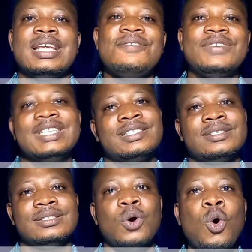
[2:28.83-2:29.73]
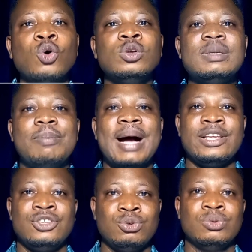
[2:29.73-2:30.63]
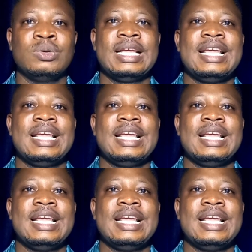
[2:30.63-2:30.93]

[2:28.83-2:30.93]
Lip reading: if it's owned by you,